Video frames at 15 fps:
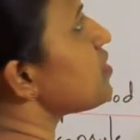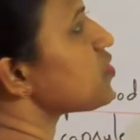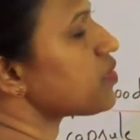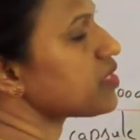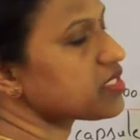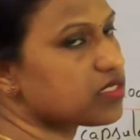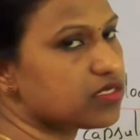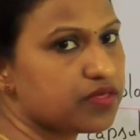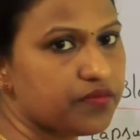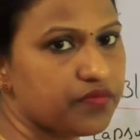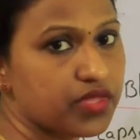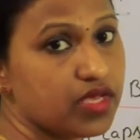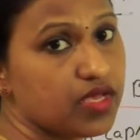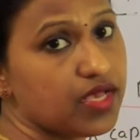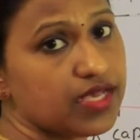is present.
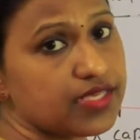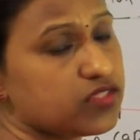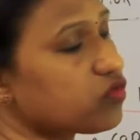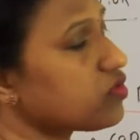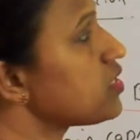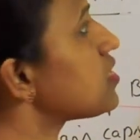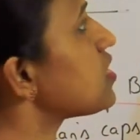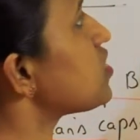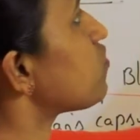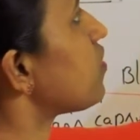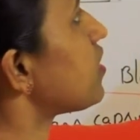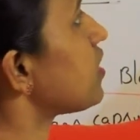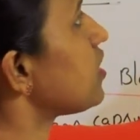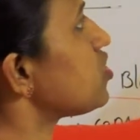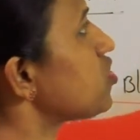So this is
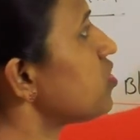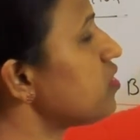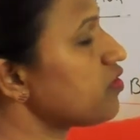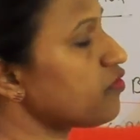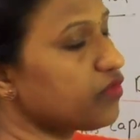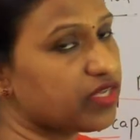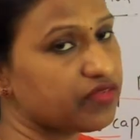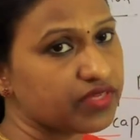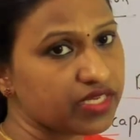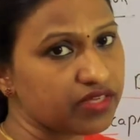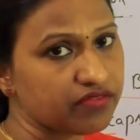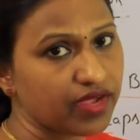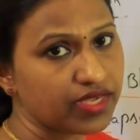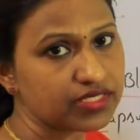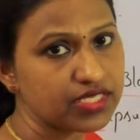one region where we
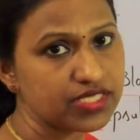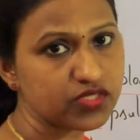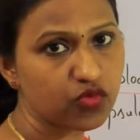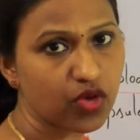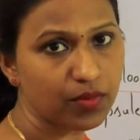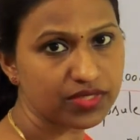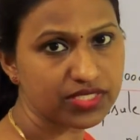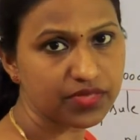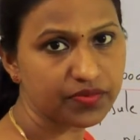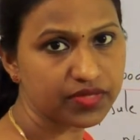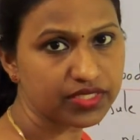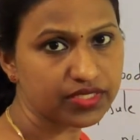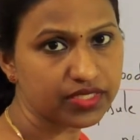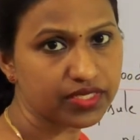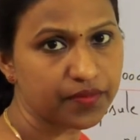can find the squamous
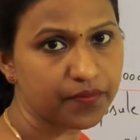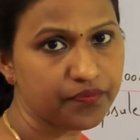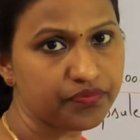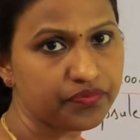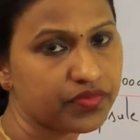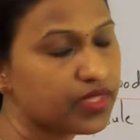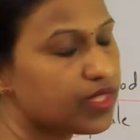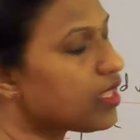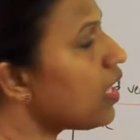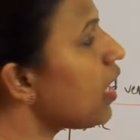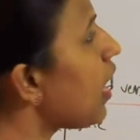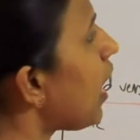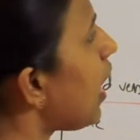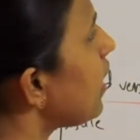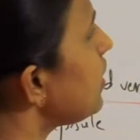epithelium.
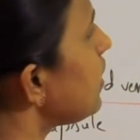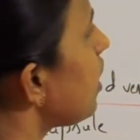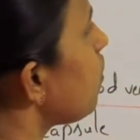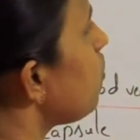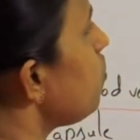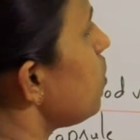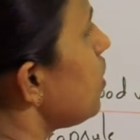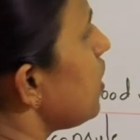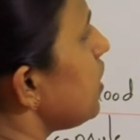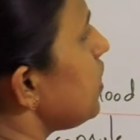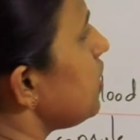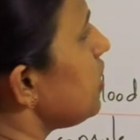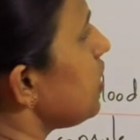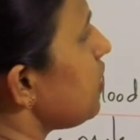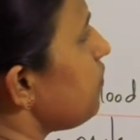And now
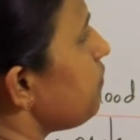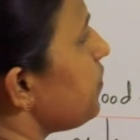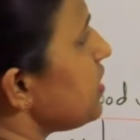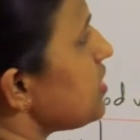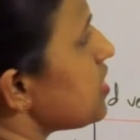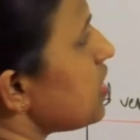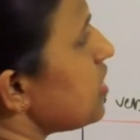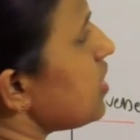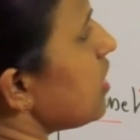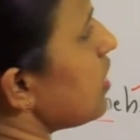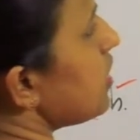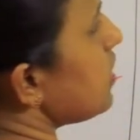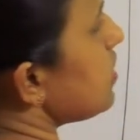here PCT and